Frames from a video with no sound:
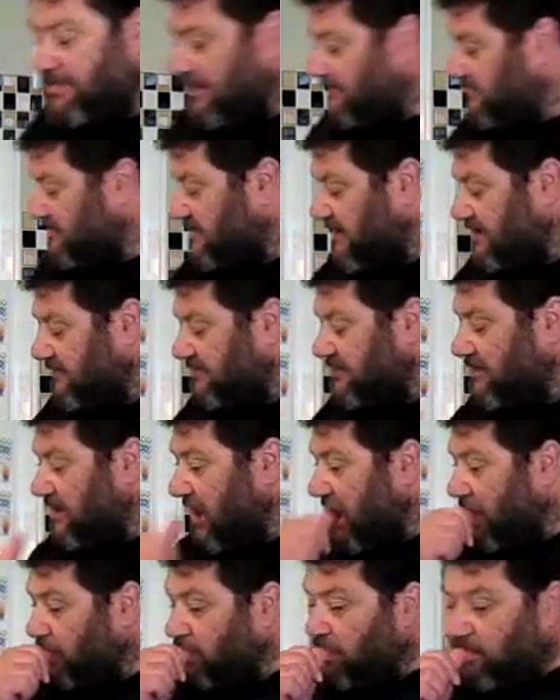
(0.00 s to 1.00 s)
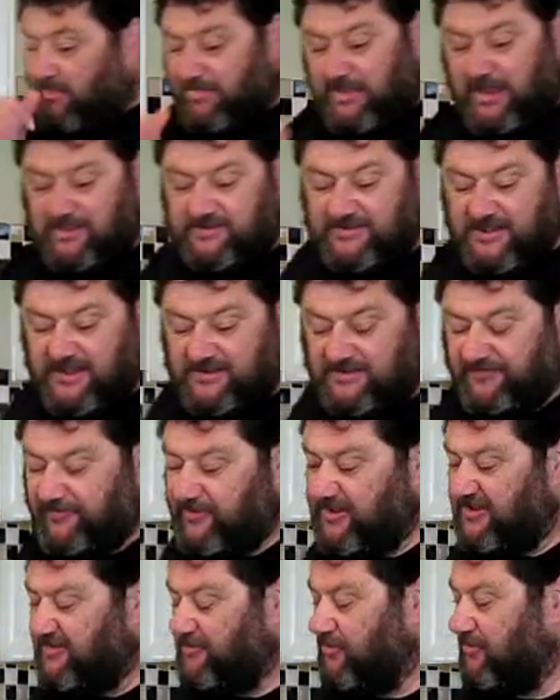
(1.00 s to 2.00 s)
Sounds, it sounds
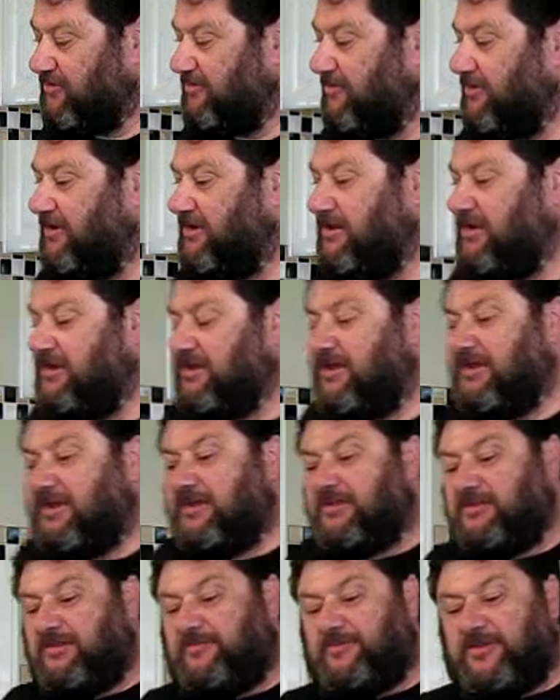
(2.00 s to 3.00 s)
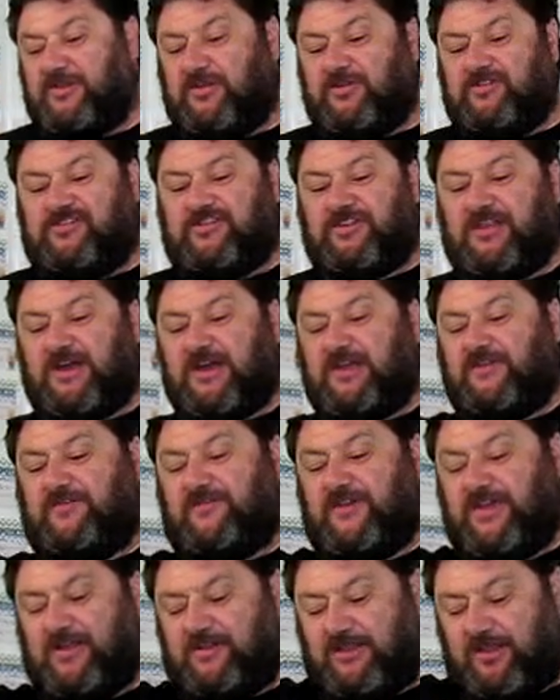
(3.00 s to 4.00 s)
feasible to me. You'd be using a
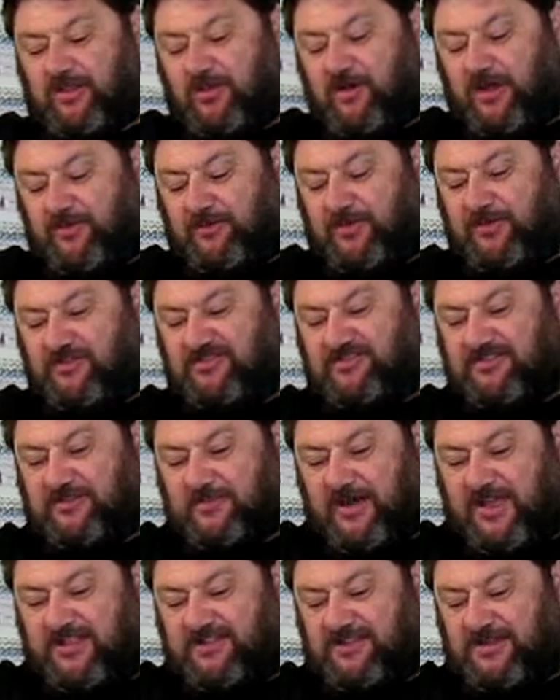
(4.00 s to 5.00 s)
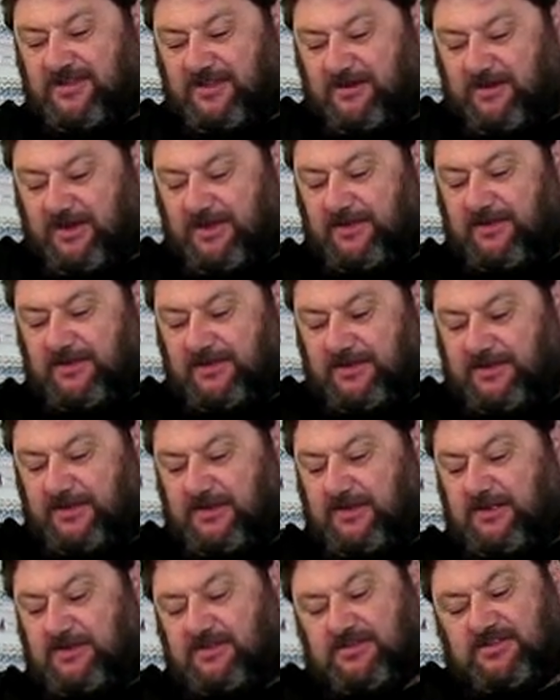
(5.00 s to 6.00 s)
fairly light Pilsner base anyway,
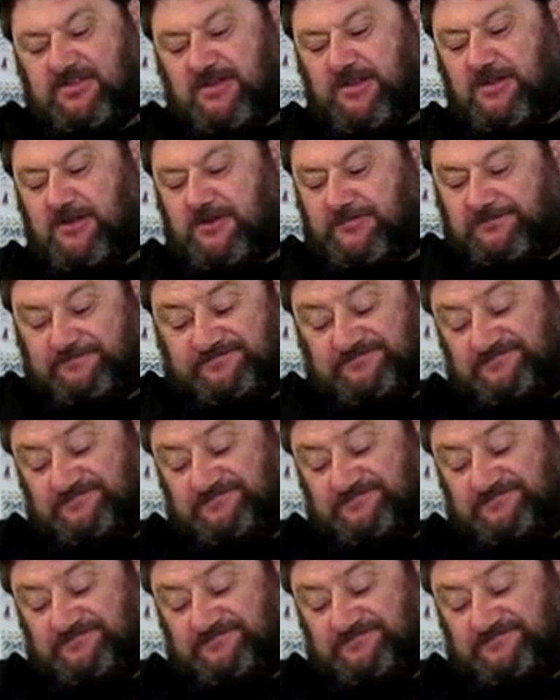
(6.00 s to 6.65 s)
so